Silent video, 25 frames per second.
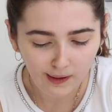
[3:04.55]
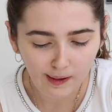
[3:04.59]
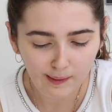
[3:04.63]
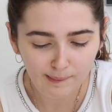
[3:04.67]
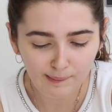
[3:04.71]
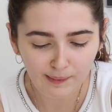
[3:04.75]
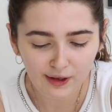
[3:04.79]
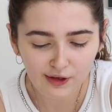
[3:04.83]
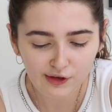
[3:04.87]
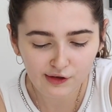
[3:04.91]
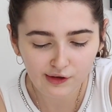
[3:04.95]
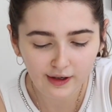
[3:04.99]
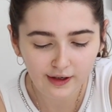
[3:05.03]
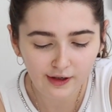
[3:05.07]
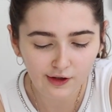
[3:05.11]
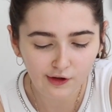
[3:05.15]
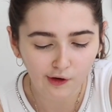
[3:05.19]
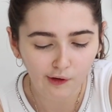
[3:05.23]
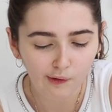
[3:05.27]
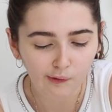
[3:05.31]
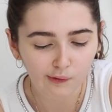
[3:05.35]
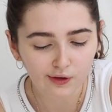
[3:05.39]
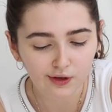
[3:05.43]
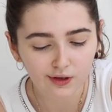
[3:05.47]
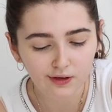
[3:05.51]
I might try
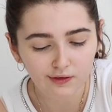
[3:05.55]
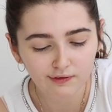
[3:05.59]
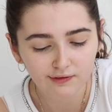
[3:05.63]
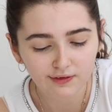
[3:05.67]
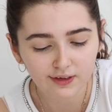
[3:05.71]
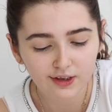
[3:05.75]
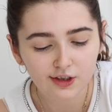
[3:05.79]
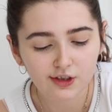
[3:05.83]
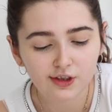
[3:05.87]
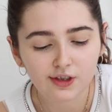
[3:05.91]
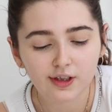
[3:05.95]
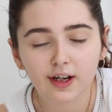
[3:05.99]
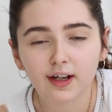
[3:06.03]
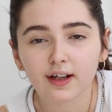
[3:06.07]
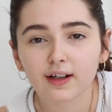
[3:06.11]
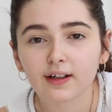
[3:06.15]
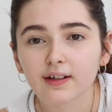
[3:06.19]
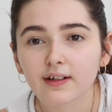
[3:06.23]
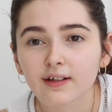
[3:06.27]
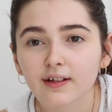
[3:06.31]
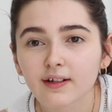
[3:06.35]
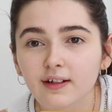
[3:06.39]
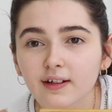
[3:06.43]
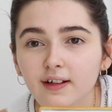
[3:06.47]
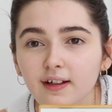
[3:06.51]
Golden, this
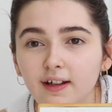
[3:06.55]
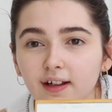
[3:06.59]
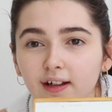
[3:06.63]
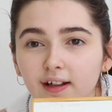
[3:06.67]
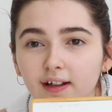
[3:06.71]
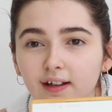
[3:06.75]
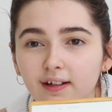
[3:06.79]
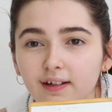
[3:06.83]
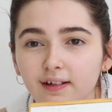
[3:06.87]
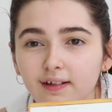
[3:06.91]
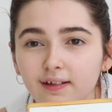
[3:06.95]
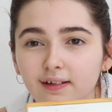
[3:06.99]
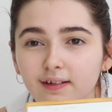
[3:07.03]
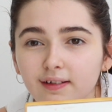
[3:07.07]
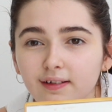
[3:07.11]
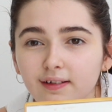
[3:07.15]
shade here.